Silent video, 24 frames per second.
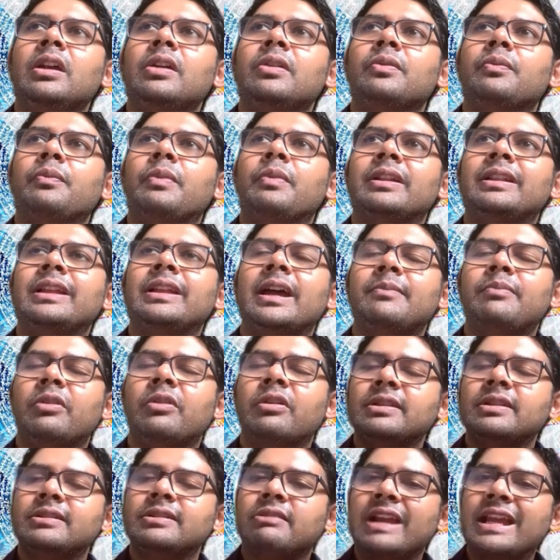what that
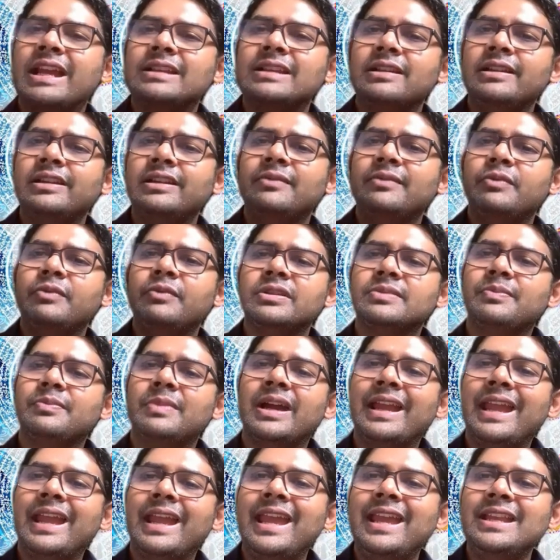part's translated was
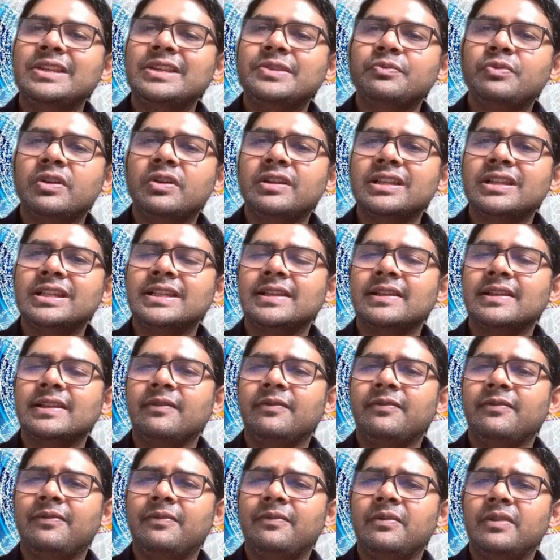my age was
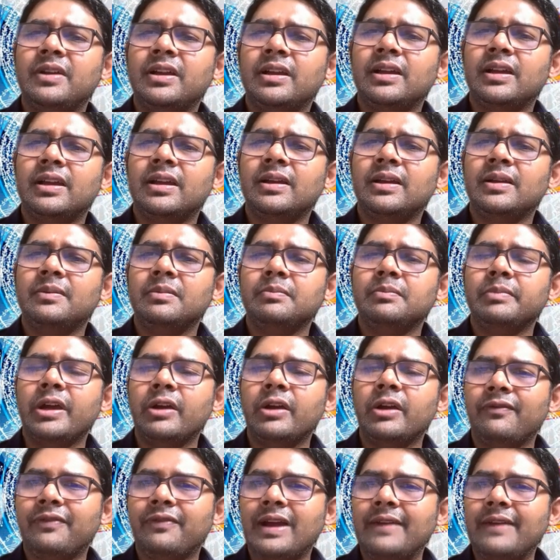
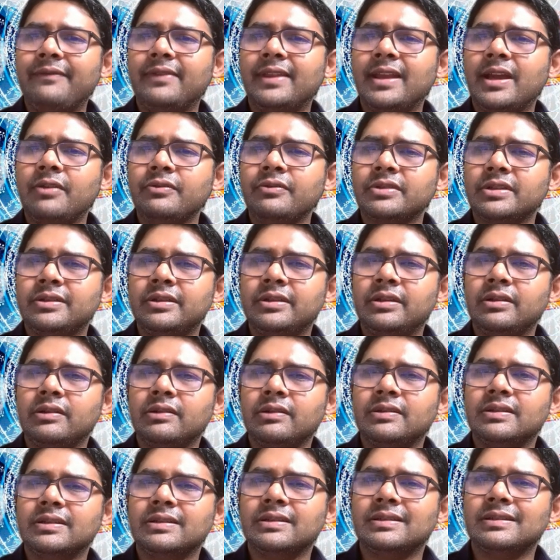about 5,000
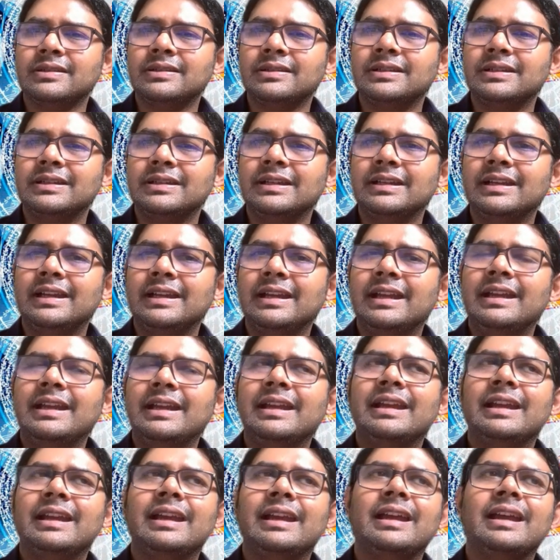years.
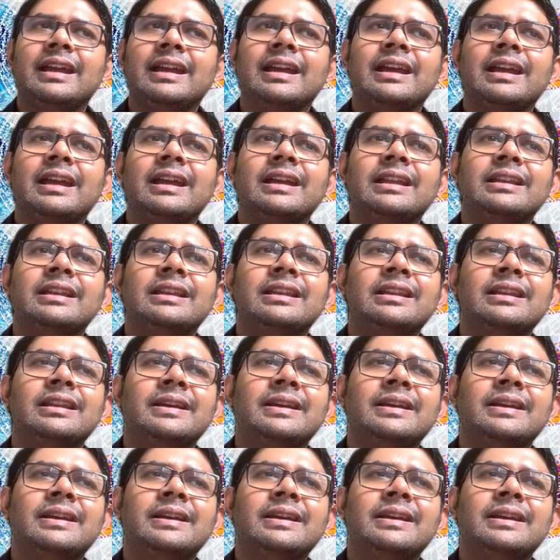And